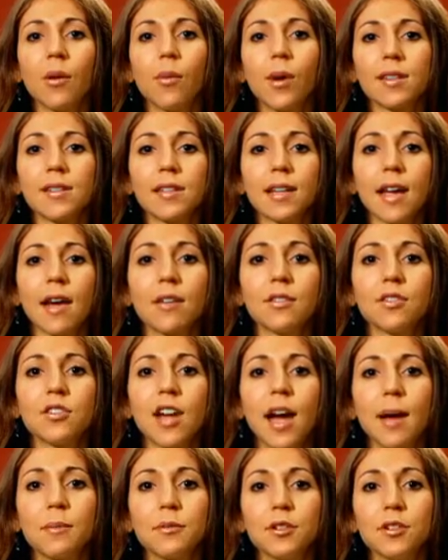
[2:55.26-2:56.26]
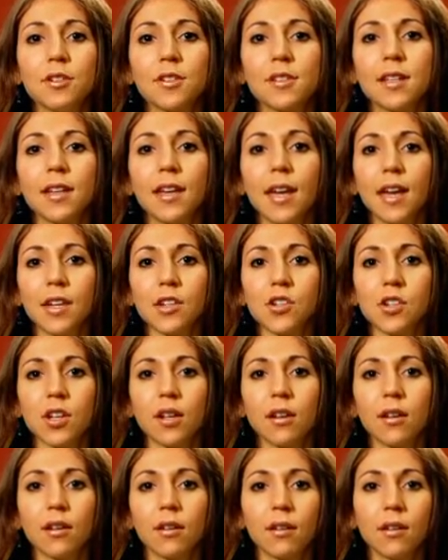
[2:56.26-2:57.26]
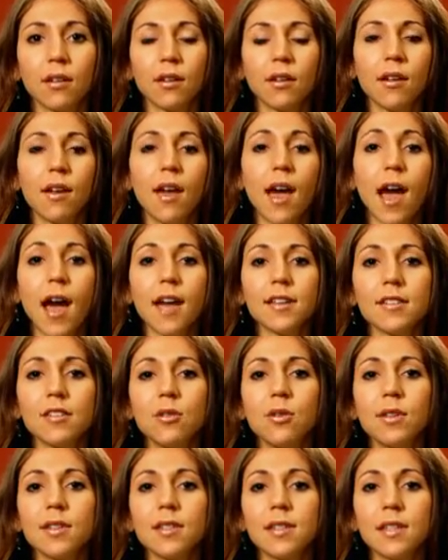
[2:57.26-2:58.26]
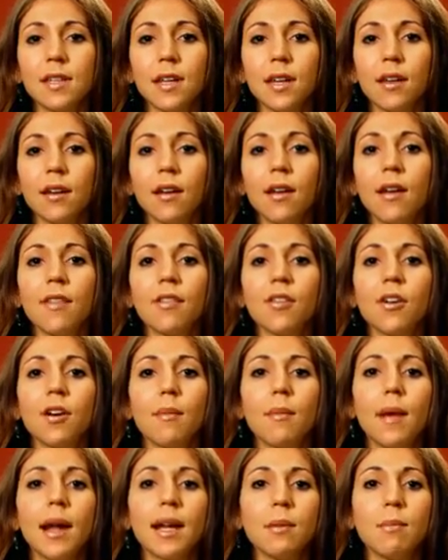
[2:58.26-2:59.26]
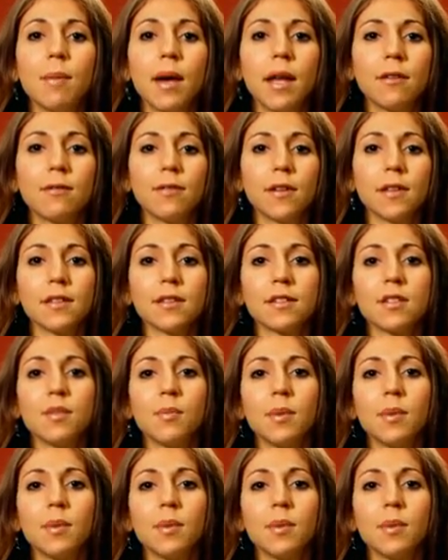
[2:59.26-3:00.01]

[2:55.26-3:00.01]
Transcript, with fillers: Westinghouse chapters engage in. As you can see, there are many benefits to